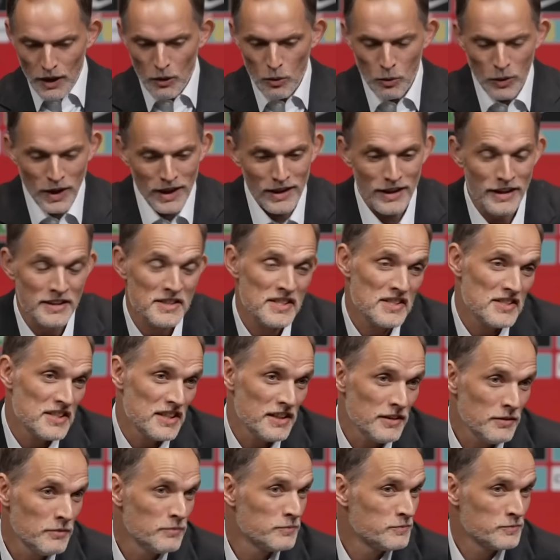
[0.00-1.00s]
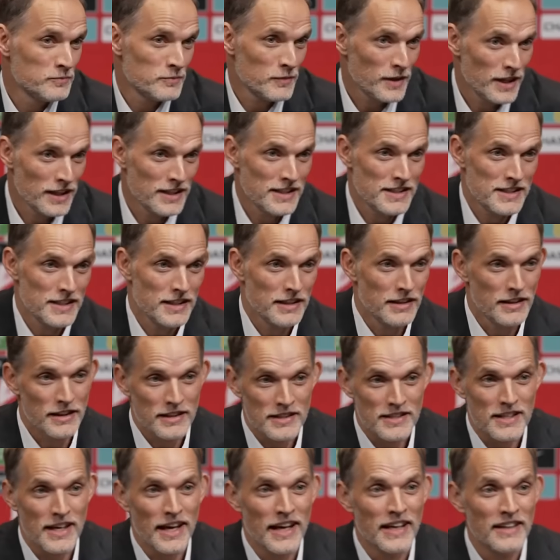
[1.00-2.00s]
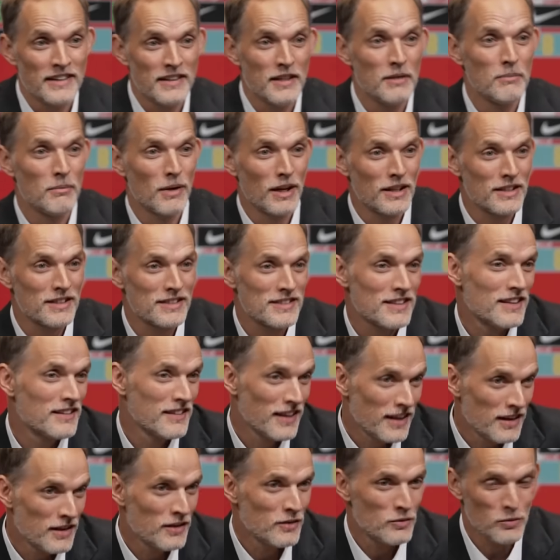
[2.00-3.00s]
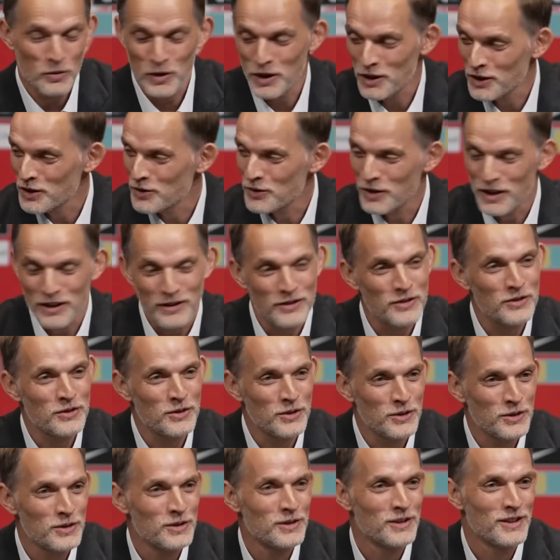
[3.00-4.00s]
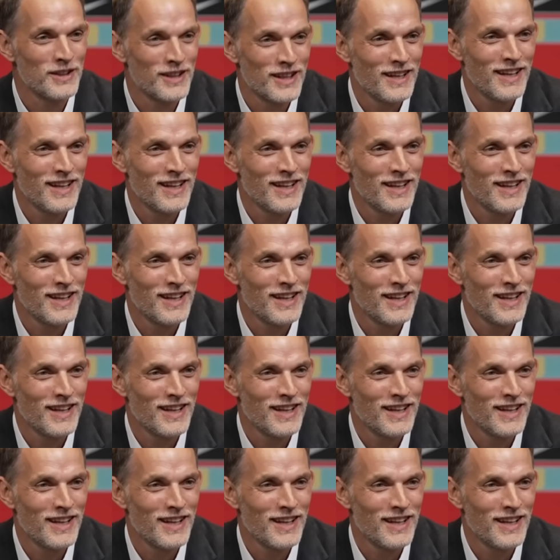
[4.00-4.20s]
Well, let's see. Let's see. It's uh, 18 months, and then we agreed to